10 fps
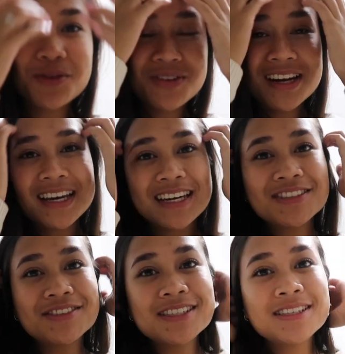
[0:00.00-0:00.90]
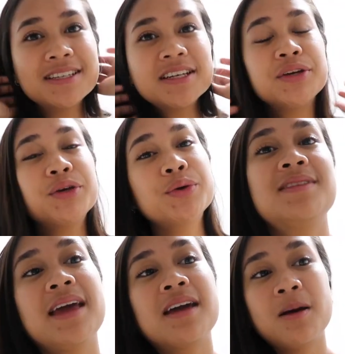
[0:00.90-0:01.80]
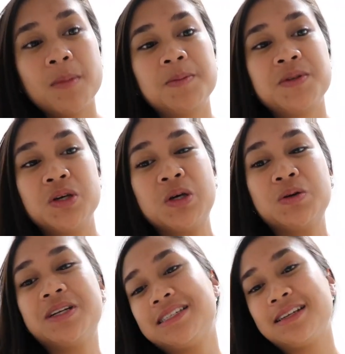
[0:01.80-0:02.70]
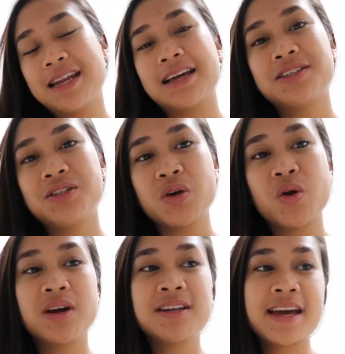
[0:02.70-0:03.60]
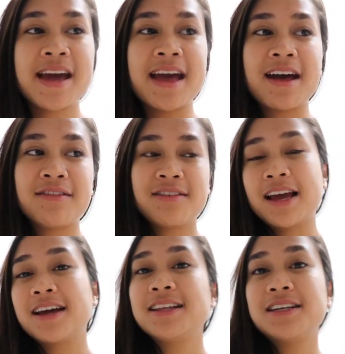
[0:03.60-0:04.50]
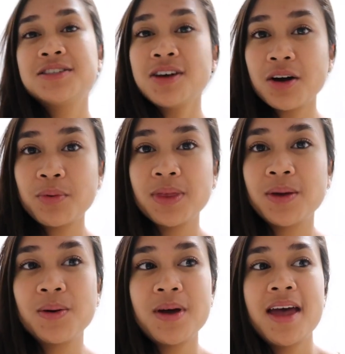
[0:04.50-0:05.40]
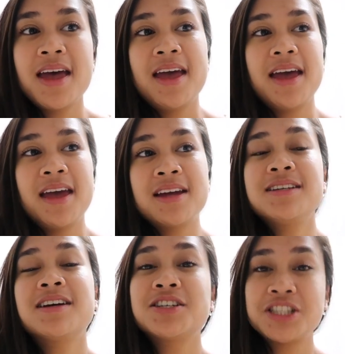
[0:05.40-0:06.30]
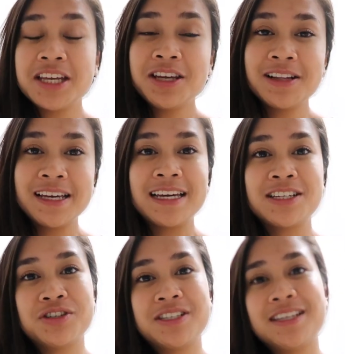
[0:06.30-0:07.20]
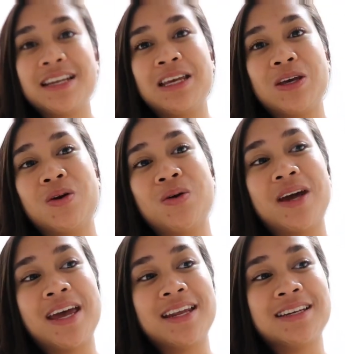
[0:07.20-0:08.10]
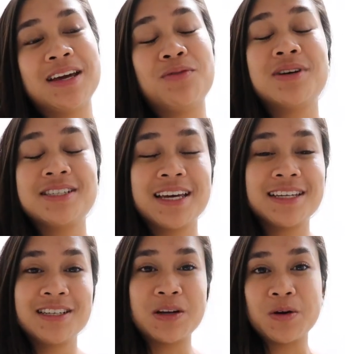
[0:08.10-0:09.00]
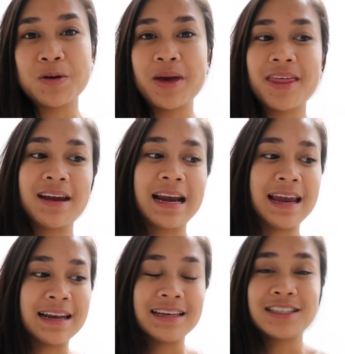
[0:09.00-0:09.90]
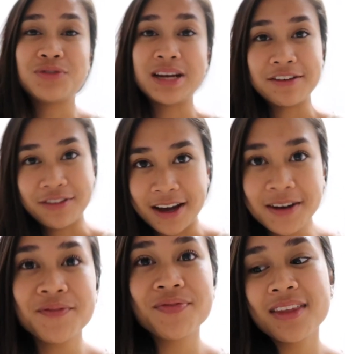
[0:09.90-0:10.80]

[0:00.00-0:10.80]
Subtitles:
are really interested in you. They come up to you, they sit next to you, and they have like a little talk with you, and they're genuinely interested in you and they want to get to know you better, and it's really fun.